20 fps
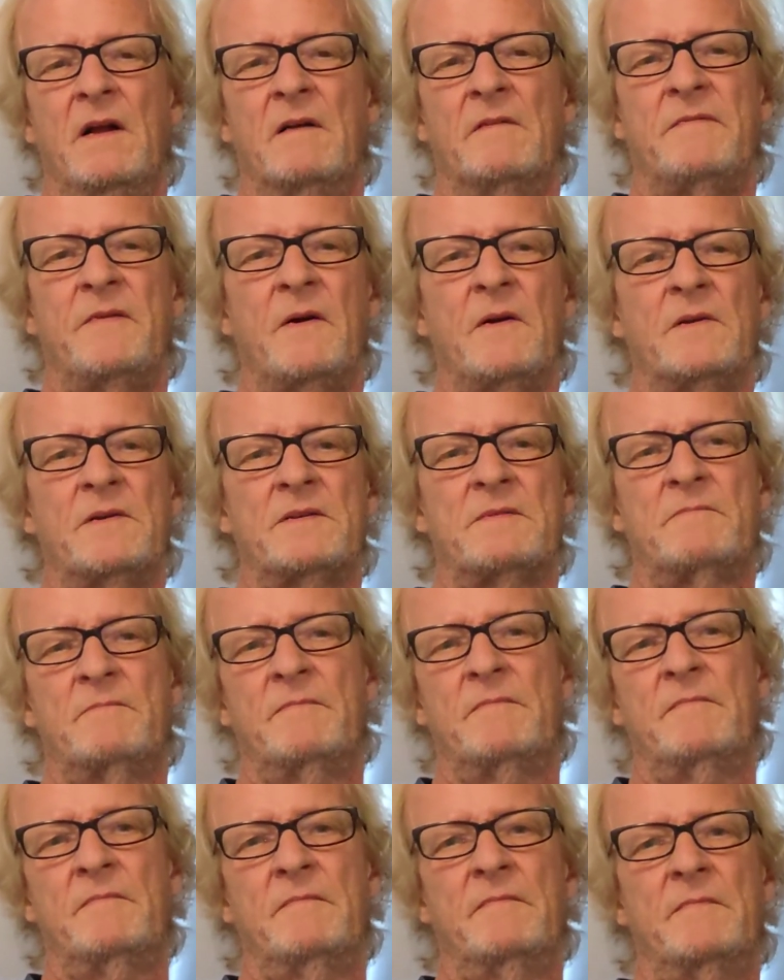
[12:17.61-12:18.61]
false
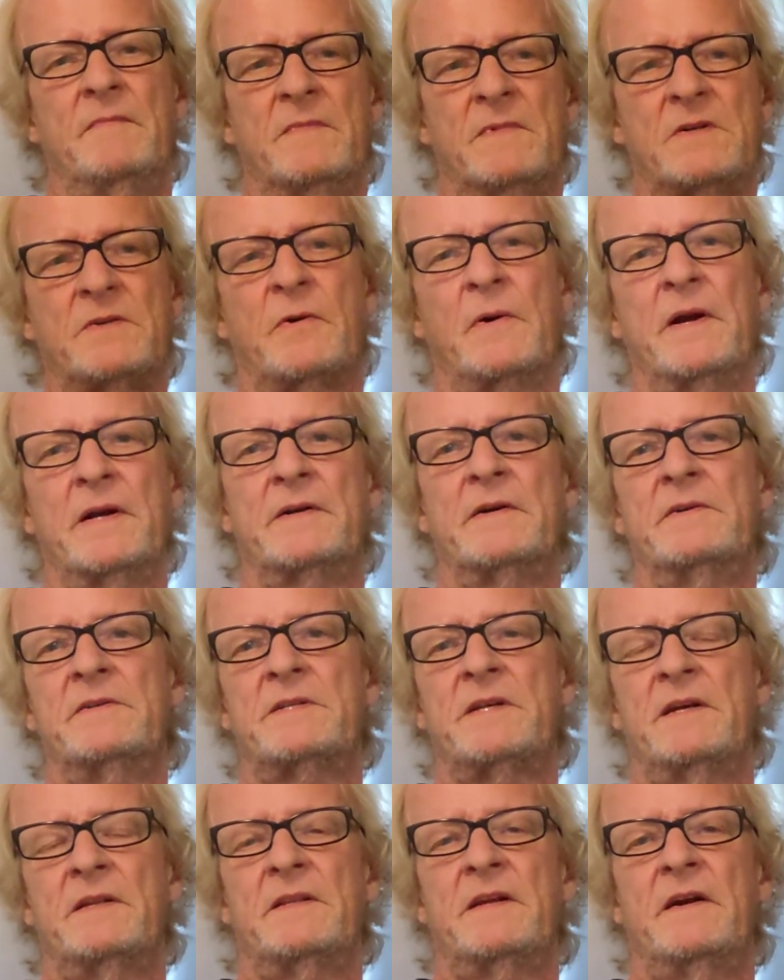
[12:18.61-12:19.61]

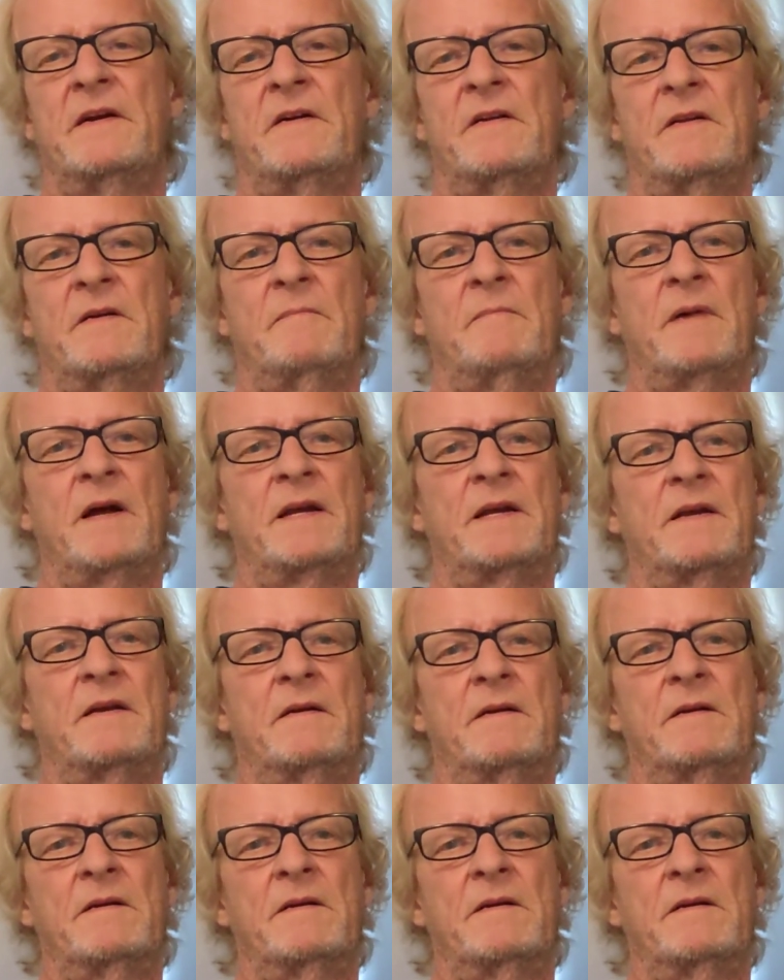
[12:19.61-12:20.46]
triggers in there that make